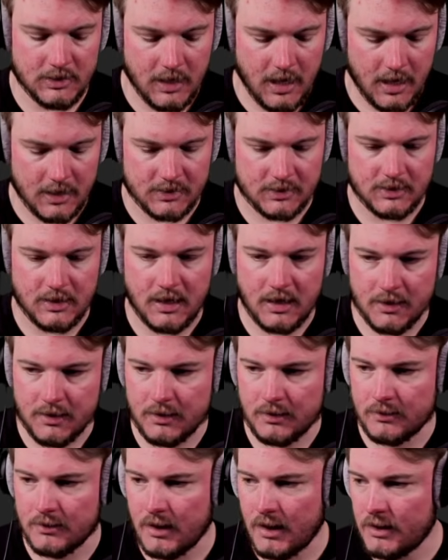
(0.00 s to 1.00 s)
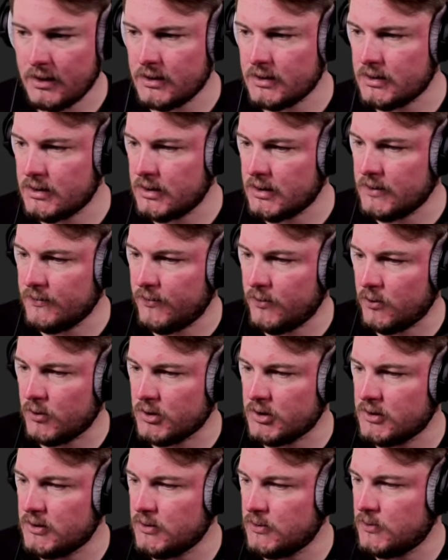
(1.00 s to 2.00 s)
yes, I think that is it
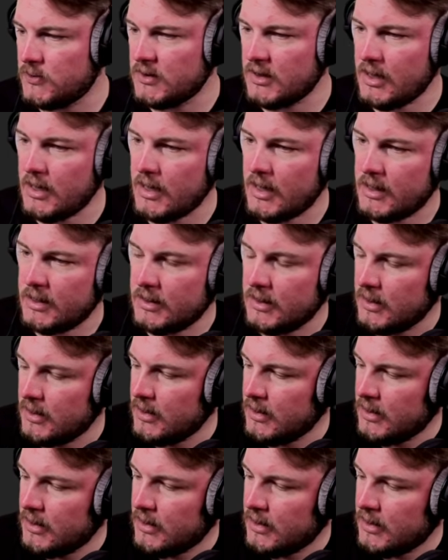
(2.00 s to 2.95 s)
for today.